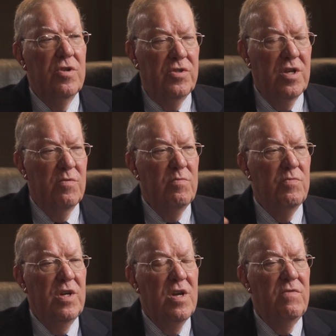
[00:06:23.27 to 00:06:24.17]
They set up in
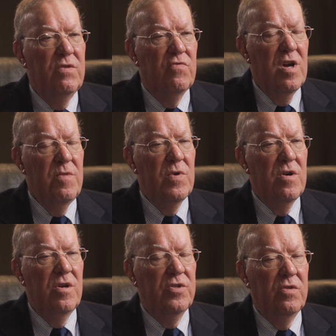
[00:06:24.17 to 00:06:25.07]
big, heavy
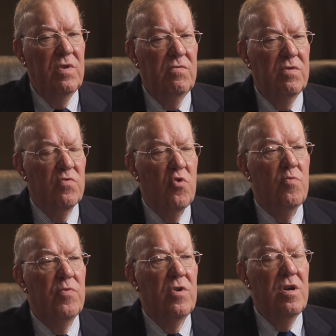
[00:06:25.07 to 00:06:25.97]
tripods, and we would role
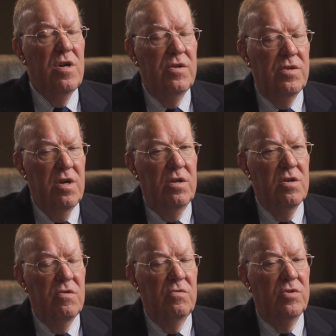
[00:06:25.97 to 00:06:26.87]
play and take
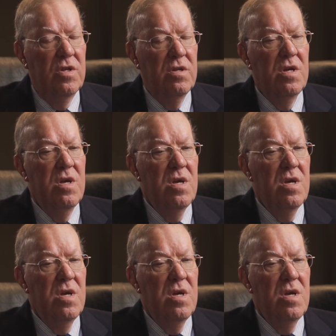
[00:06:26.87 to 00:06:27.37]
notes. And,